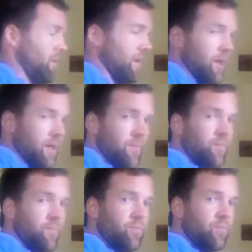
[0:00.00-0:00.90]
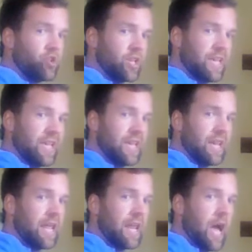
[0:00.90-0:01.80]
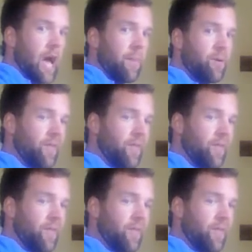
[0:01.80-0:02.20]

And I'm pushing in and up